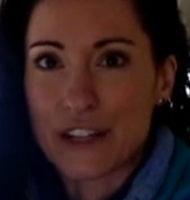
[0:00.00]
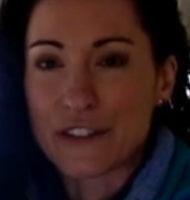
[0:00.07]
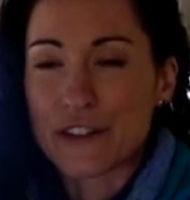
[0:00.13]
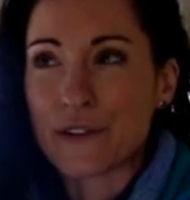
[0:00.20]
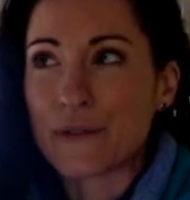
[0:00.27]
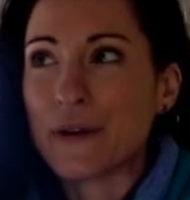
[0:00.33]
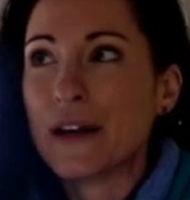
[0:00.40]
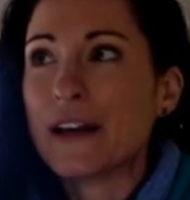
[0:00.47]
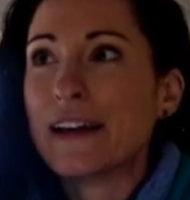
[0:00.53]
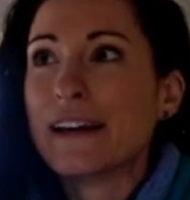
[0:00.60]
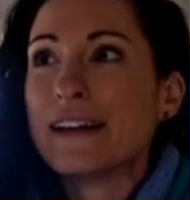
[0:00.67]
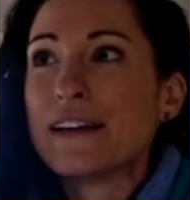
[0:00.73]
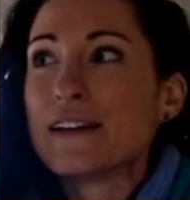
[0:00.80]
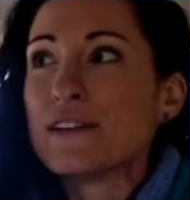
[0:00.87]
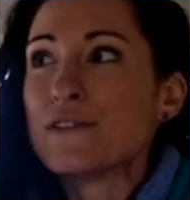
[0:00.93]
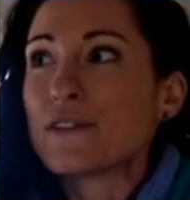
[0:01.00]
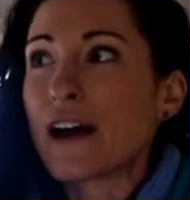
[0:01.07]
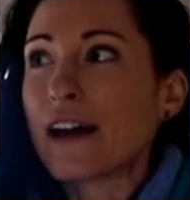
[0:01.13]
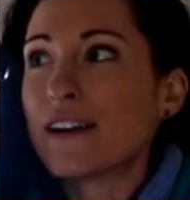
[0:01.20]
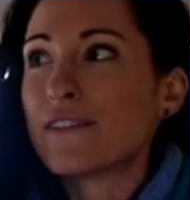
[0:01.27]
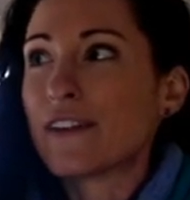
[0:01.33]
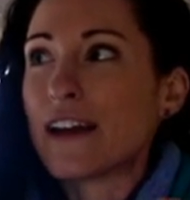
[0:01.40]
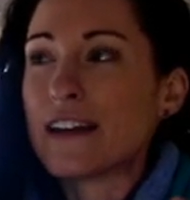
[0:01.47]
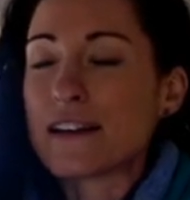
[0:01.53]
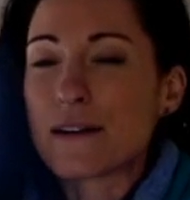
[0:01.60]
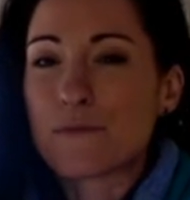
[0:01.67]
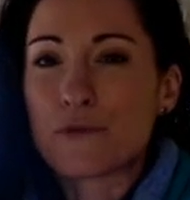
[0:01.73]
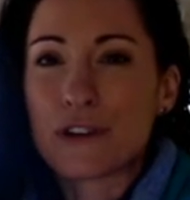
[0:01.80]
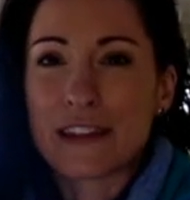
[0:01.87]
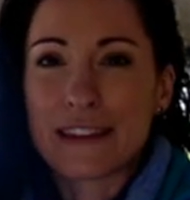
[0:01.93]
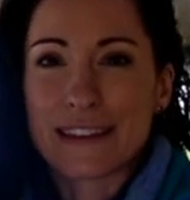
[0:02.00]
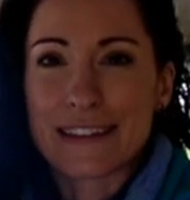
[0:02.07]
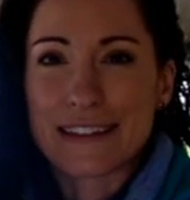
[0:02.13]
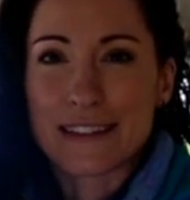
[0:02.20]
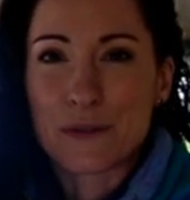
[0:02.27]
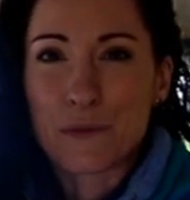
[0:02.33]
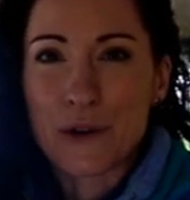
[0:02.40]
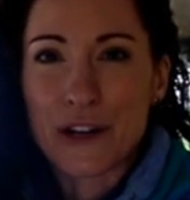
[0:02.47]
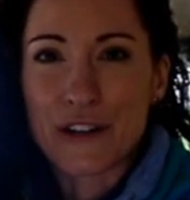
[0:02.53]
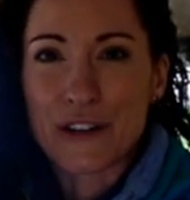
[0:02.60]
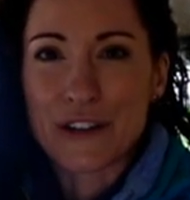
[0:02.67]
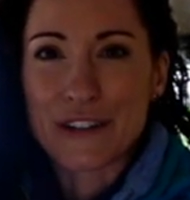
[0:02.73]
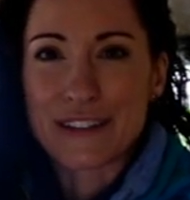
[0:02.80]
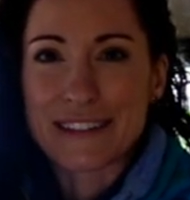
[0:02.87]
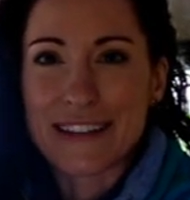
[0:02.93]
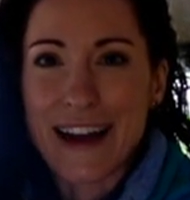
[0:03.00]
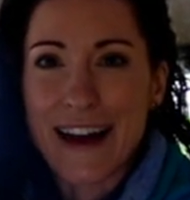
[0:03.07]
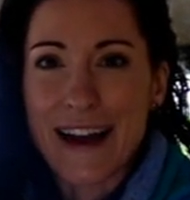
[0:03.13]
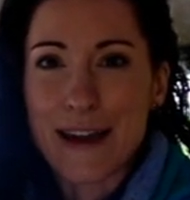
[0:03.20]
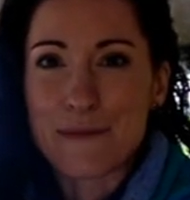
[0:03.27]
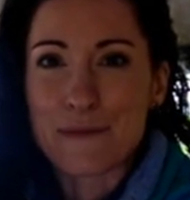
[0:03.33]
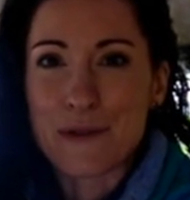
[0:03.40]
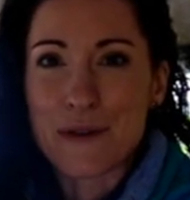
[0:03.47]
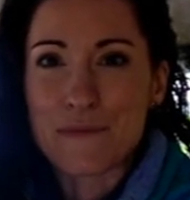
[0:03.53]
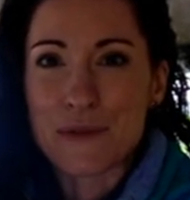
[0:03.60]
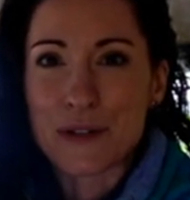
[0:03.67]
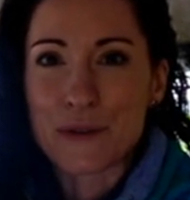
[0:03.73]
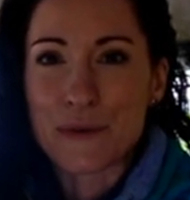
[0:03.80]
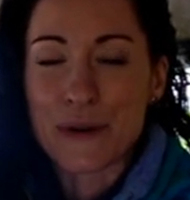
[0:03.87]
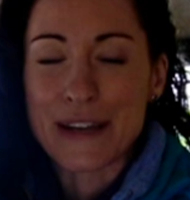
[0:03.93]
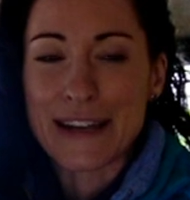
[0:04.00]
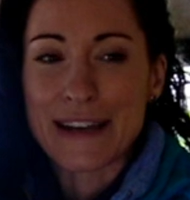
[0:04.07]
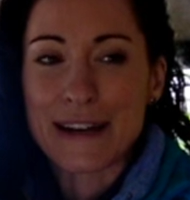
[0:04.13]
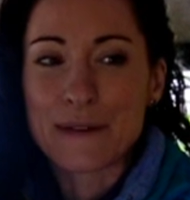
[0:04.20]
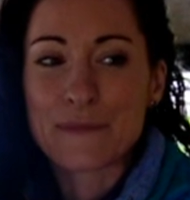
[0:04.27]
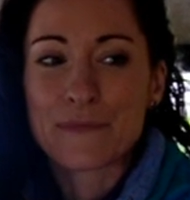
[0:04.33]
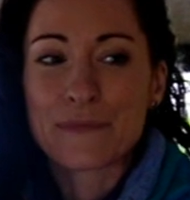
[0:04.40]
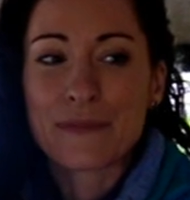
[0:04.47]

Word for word: So you kind of end up with this weird time in between